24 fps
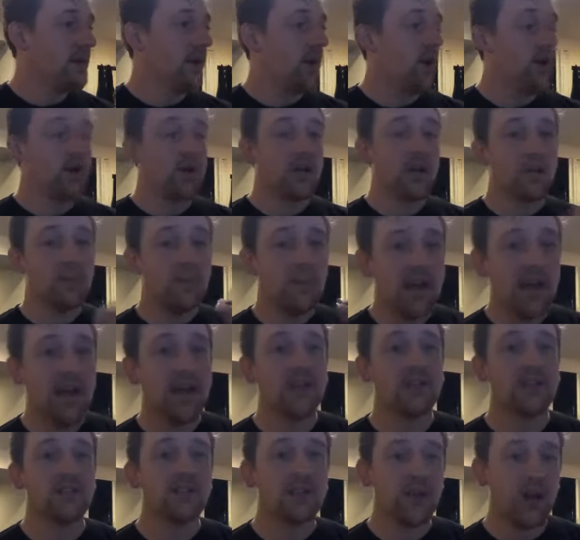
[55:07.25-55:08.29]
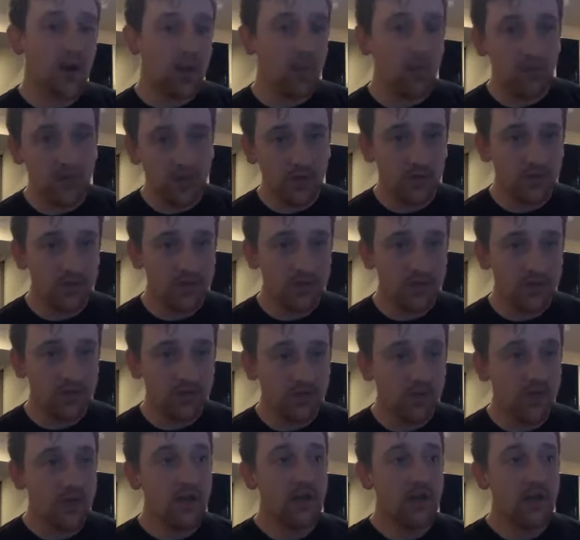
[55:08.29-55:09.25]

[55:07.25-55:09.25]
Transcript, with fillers: are commands to humble yourself.